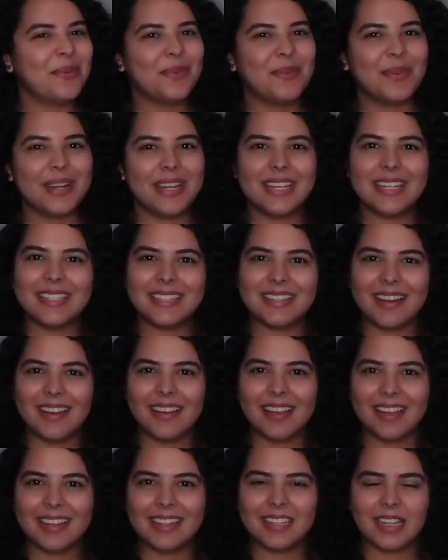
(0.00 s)
when he
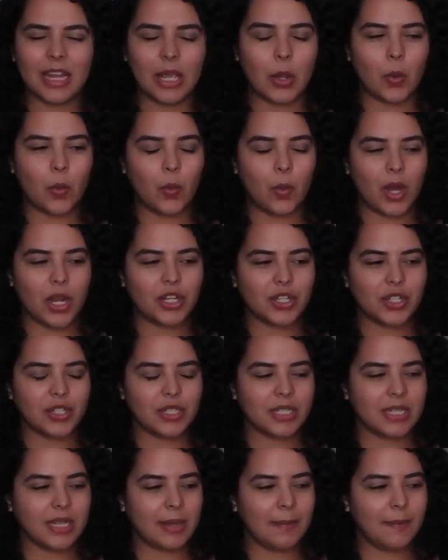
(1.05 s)
snuck in to like watch her
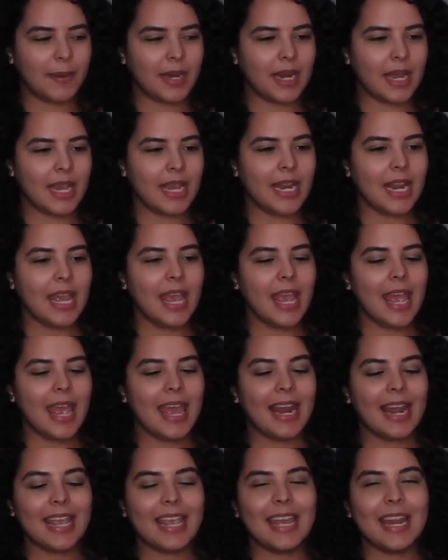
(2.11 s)
sleep at night.
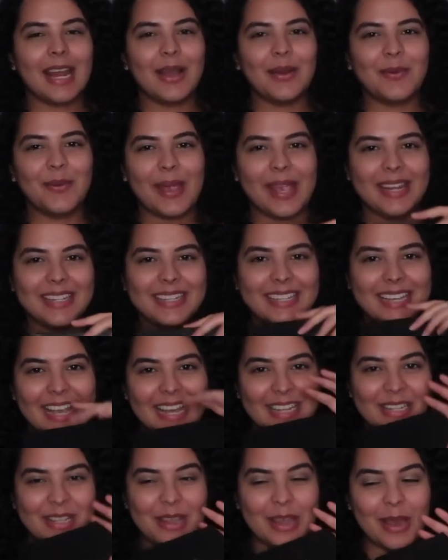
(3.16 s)
And I cannot wait to
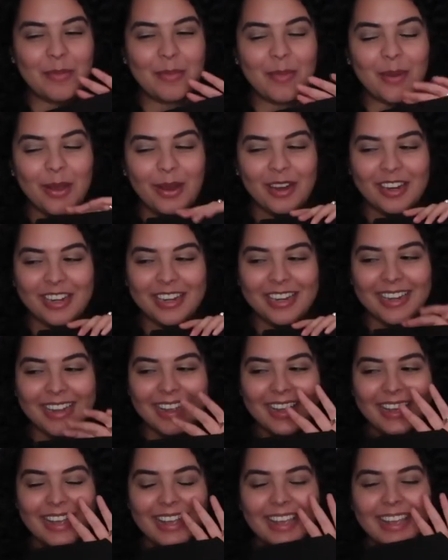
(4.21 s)
get to that part
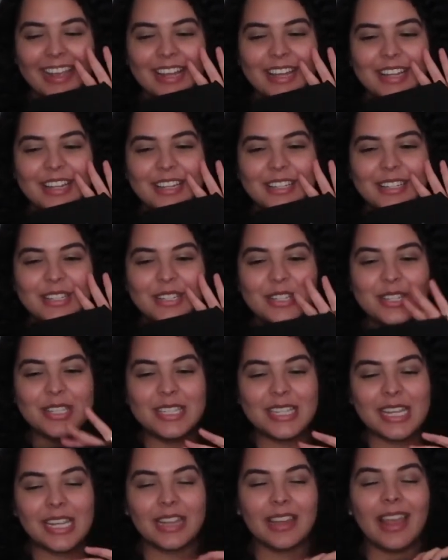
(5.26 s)
to
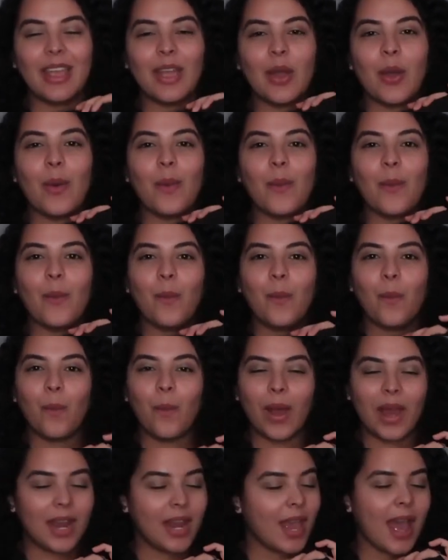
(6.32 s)
see like
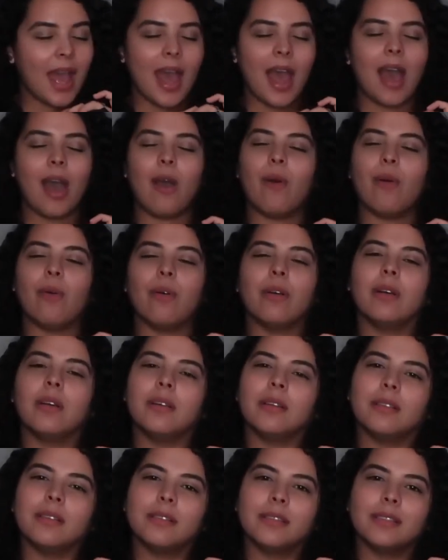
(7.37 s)
how
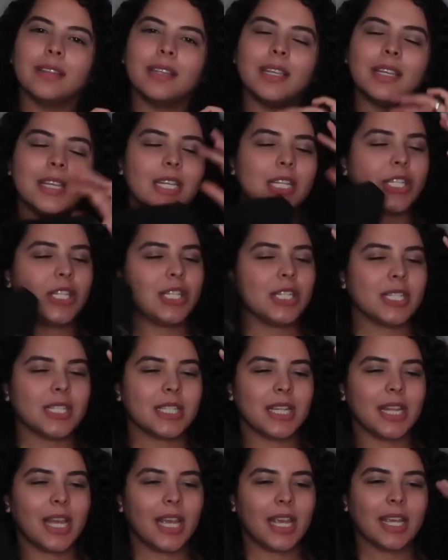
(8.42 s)
he just
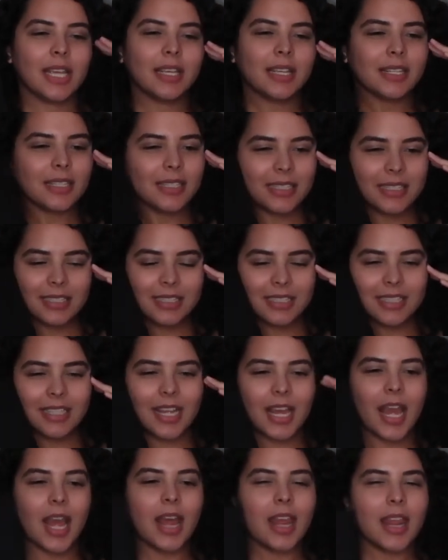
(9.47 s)
like
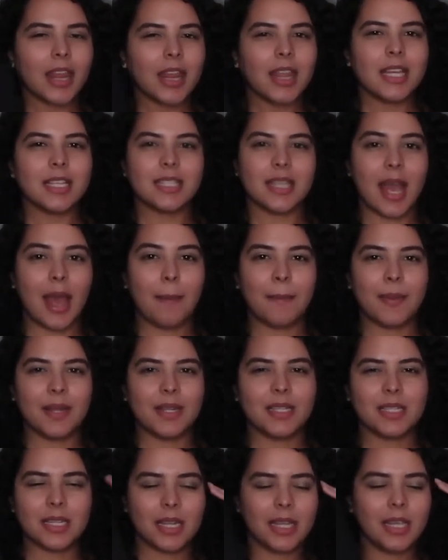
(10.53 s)
this
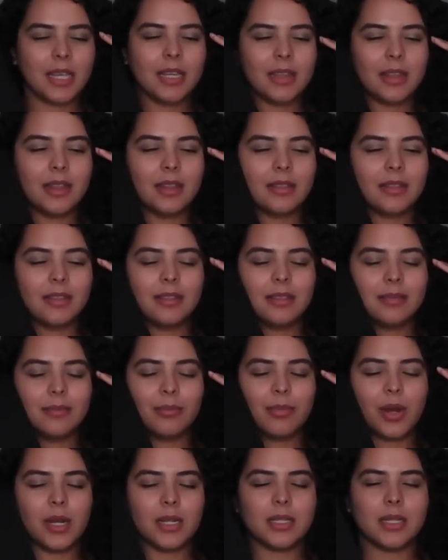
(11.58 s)
happens and he
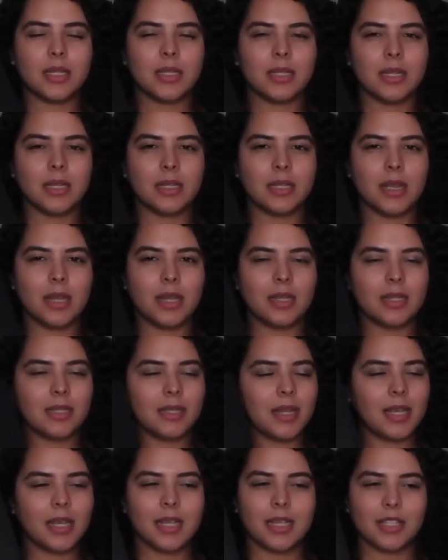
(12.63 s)
processes this.
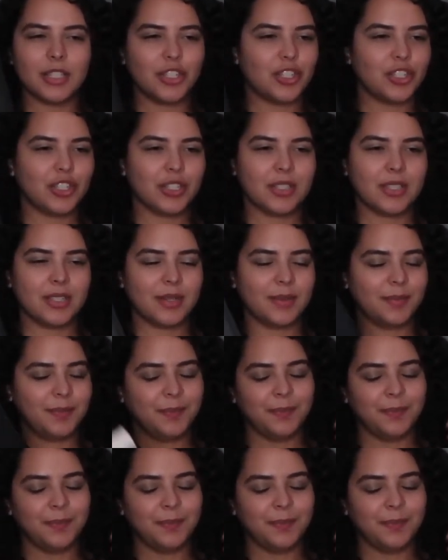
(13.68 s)
Like, it's just